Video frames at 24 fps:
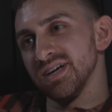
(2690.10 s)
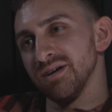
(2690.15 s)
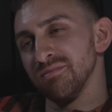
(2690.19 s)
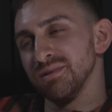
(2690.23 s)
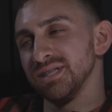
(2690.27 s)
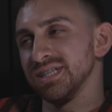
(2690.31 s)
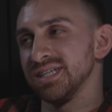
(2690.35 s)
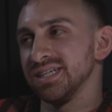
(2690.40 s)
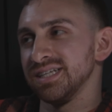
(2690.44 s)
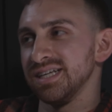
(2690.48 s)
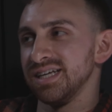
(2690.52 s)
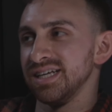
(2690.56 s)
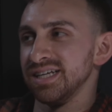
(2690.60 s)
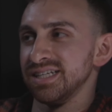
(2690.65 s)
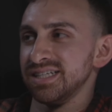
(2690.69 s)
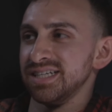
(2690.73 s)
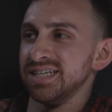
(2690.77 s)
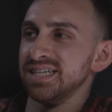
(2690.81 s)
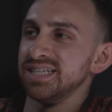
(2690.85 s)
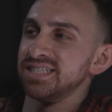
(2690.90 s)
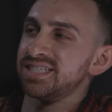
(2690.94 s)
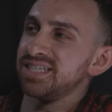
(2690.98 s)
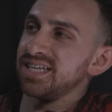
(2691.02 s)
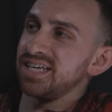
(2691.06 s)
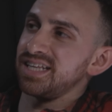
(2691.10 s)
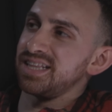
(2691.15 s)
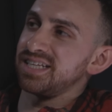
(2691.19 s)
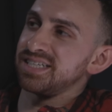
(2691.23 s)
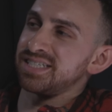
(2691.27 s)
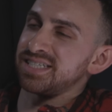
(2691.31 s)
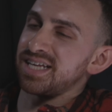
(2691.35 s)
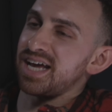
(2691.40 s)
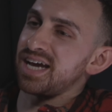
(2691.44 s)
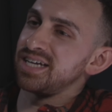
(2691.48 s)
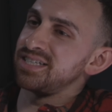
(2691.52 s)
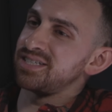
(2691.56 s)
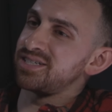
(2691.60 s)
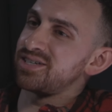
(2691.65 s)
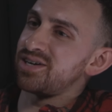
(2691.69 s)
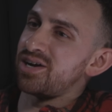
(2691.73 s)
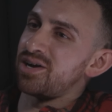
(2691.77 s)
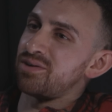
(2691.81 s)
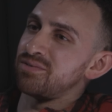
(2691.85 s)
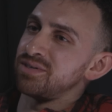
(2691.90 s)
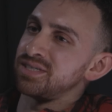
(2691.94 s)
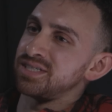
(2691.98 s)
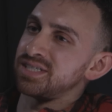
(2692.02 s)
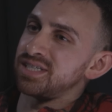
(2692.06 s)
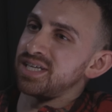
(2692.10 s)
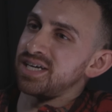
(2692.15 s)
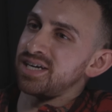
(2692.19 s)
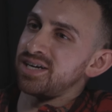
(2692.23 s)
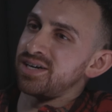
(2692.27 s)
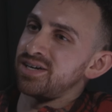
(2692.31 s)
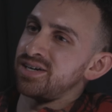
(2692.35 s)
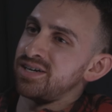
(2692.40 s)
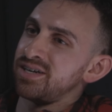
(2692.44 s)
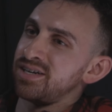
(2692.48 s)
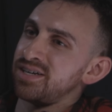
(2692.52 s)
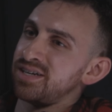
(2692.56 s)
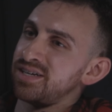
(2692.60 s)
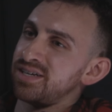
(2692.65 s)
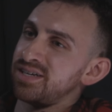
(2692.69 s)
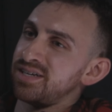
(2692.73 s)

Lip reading: I mean, isn't it like the signs are always there?